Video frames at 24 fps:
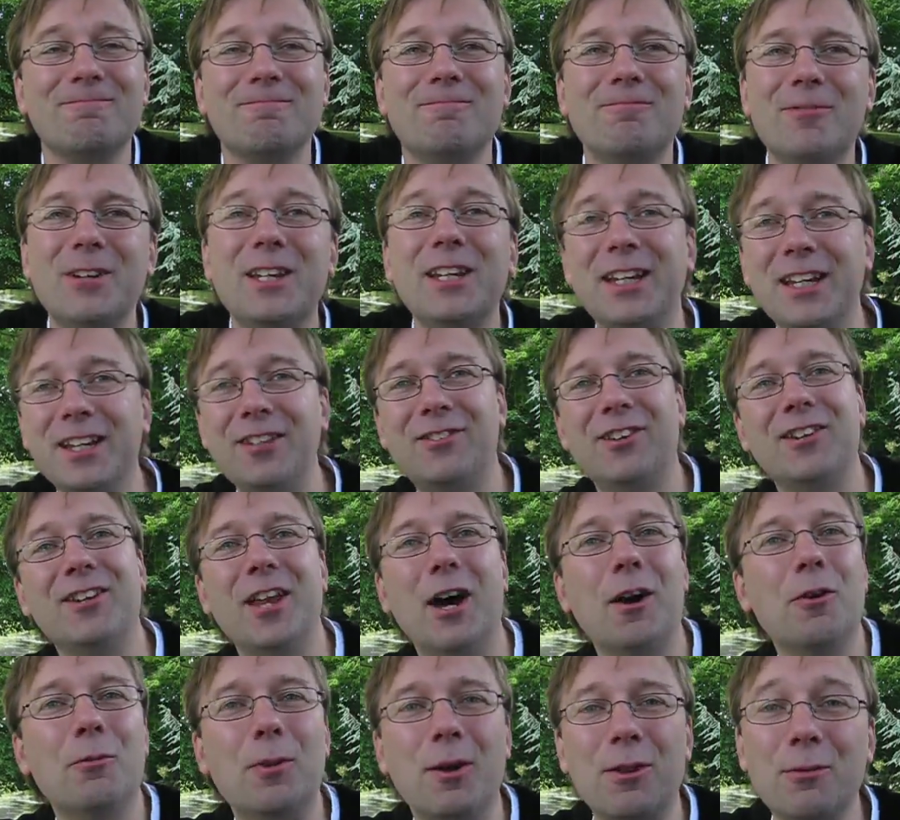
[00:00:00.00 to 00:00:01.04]
we need to
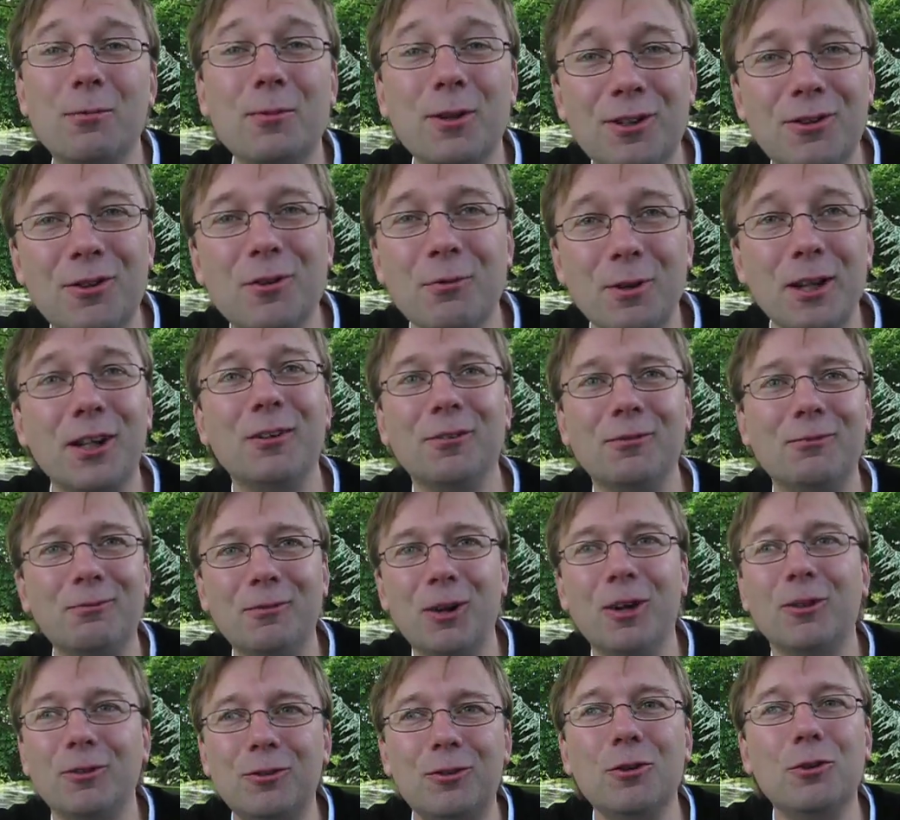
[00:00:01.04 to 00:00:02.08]
know whether we're doing
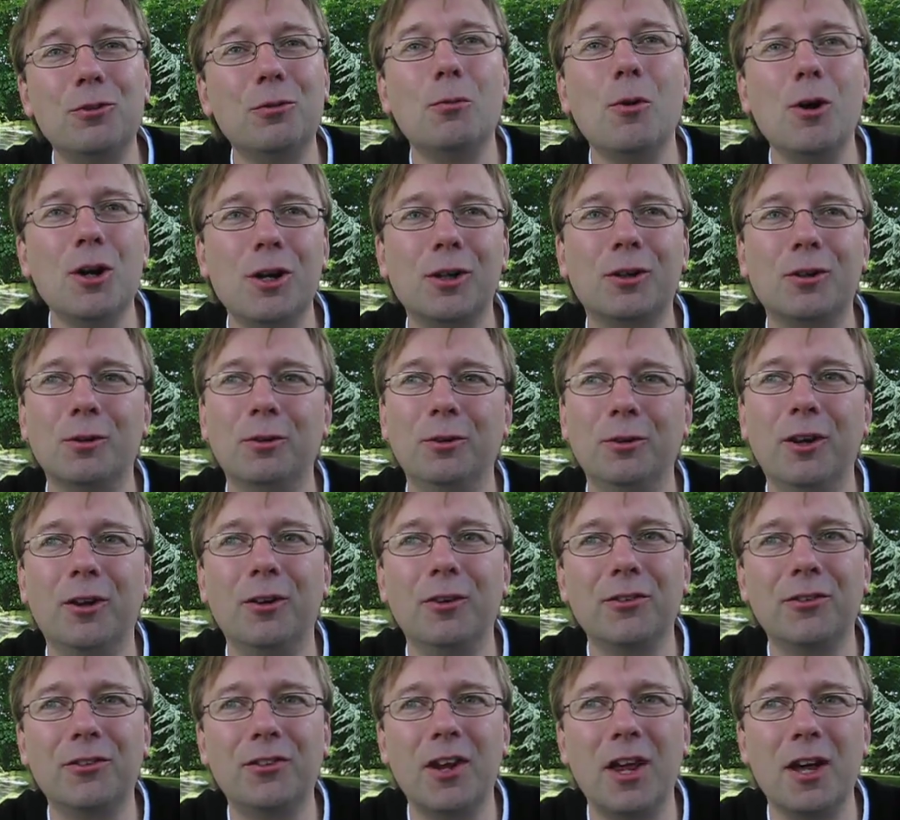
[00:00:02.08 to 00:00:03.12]
good work or
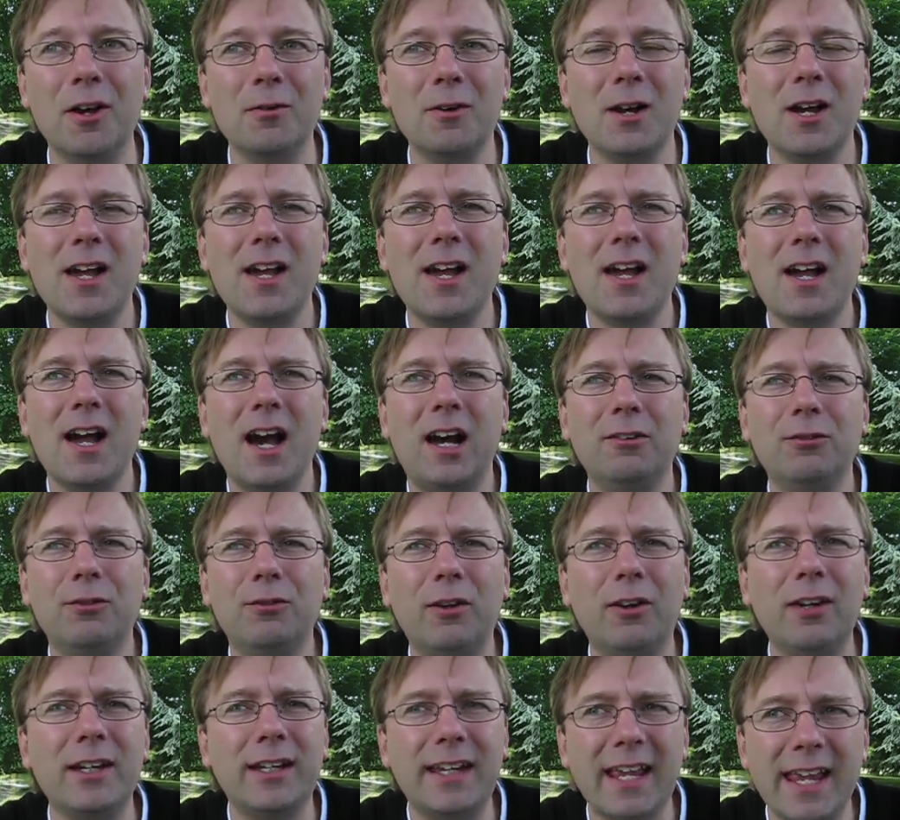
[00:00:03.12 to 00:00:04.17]
not. So I was
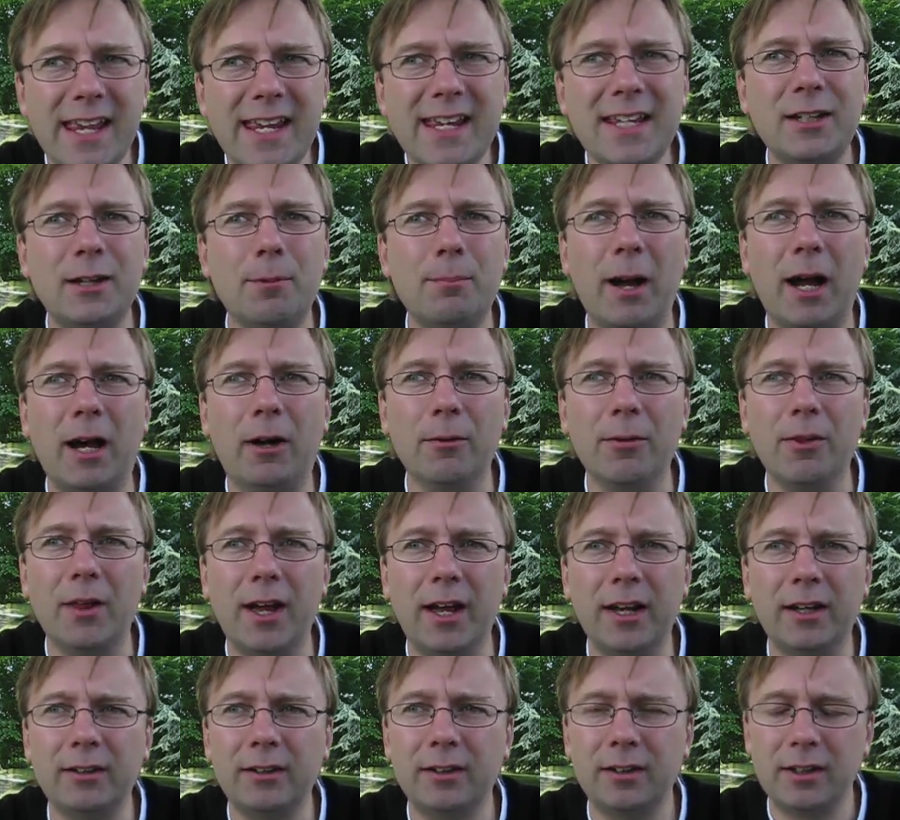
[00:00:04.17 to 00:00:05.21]
very keen about
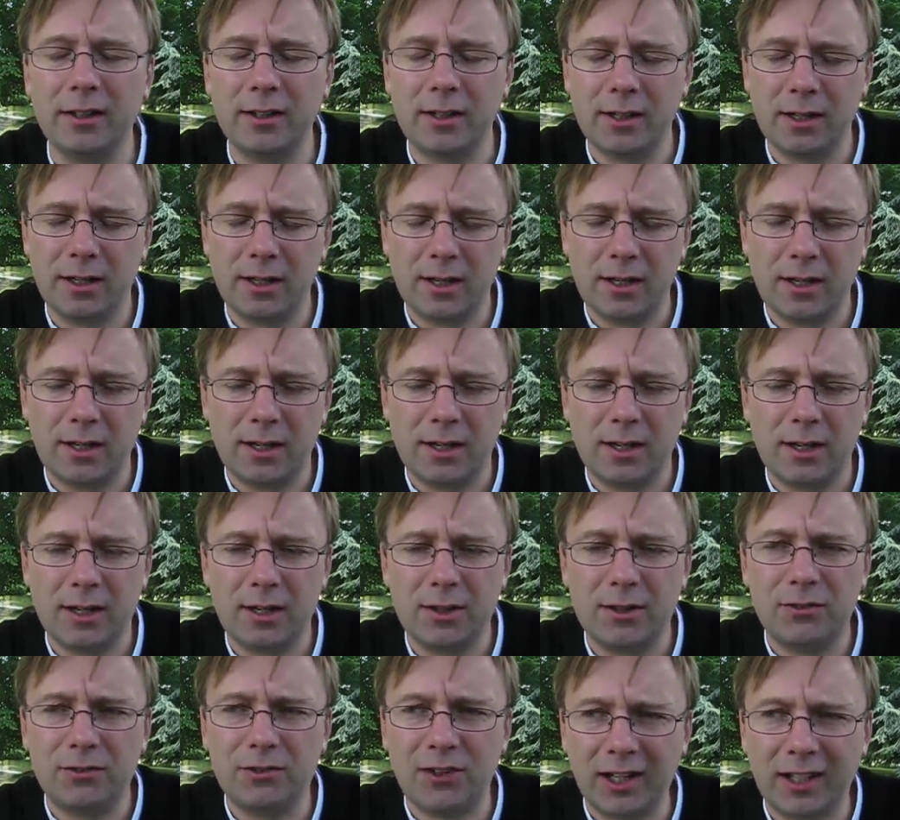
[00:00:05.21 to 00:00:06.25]
that.
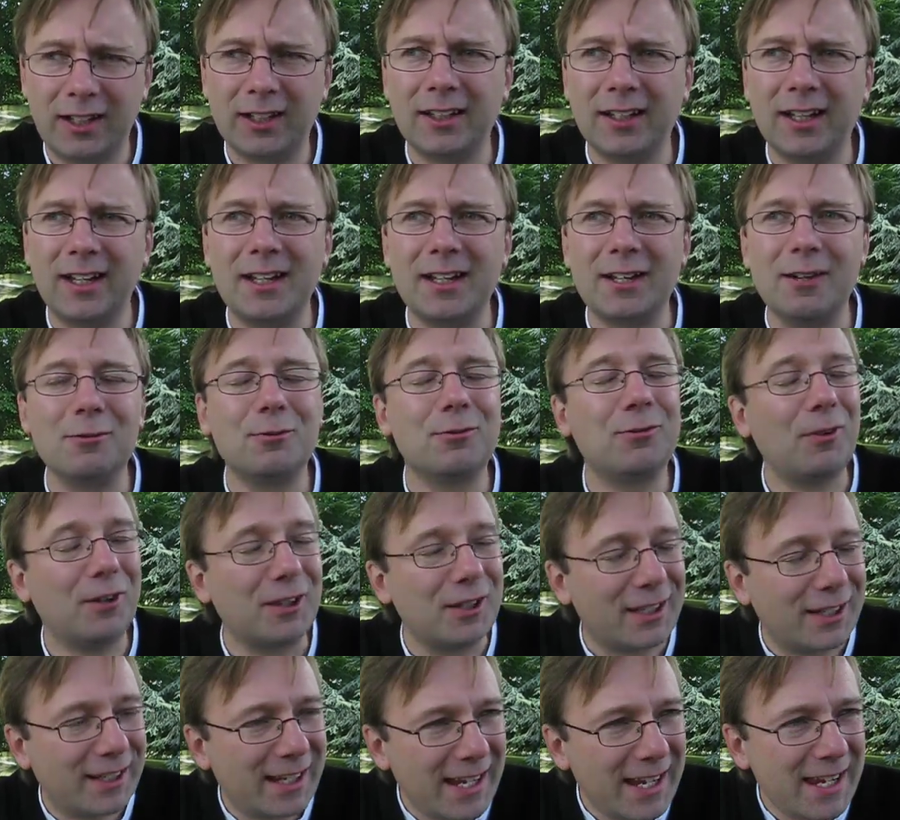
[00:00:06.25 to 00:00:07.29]
Secondly, I was
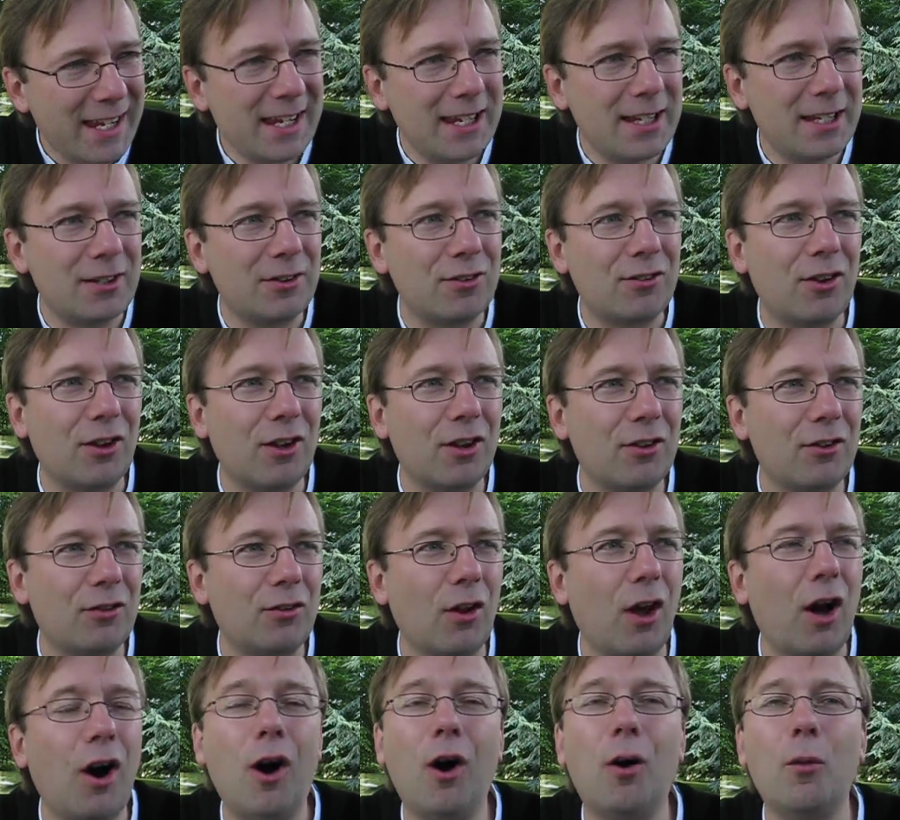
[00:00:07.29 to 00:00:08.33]
very keen that
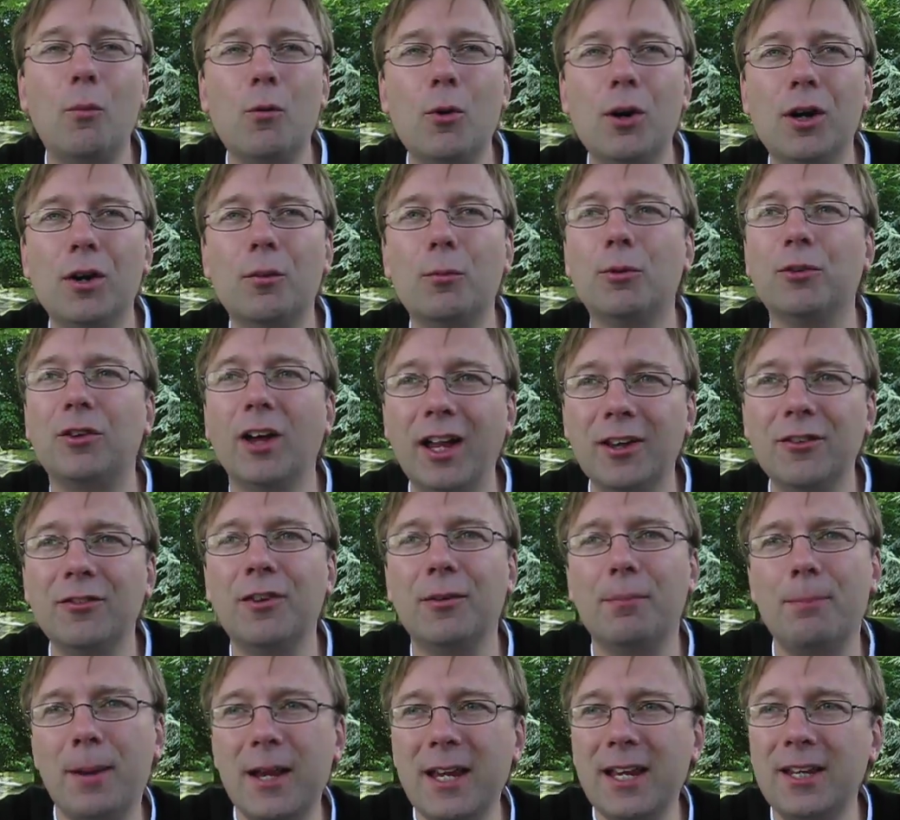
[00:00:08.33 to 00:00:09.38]
our work was
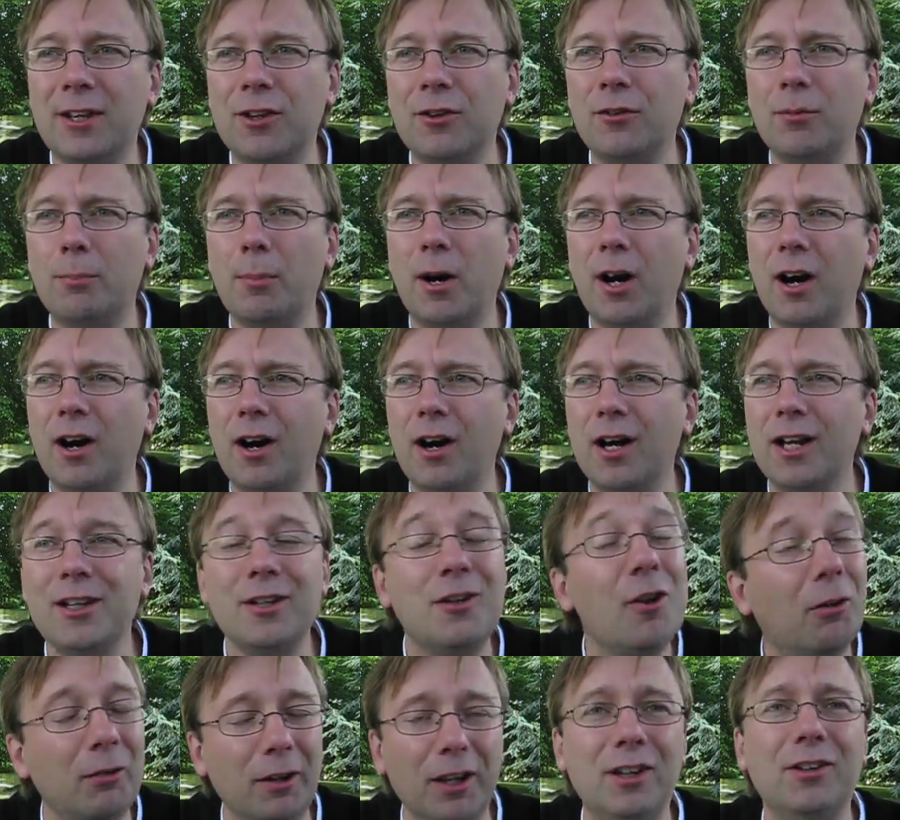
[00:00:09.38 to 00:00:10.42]
underpinned by
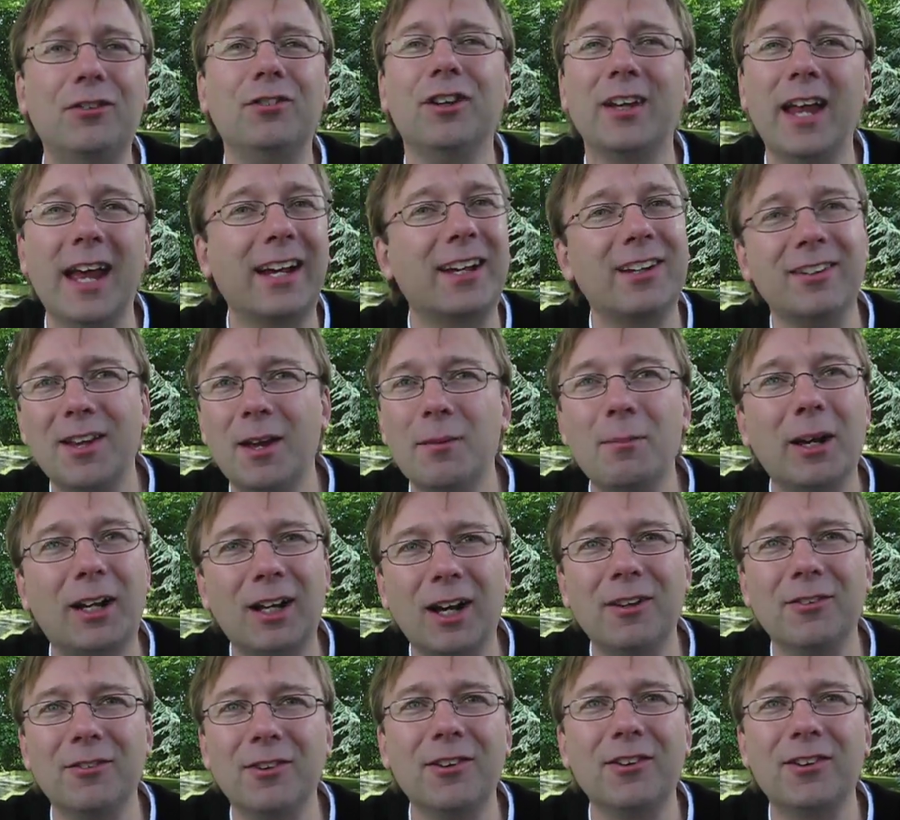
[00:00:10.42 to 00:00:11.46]
knowledge and academic
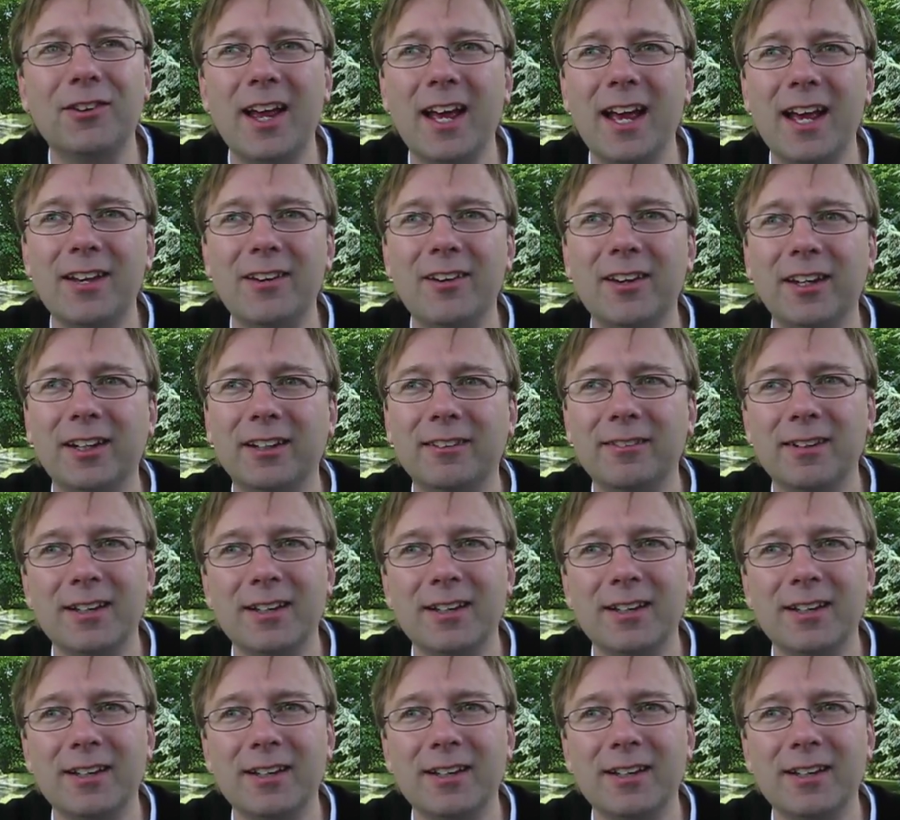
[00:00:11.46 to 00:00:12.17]
understanding.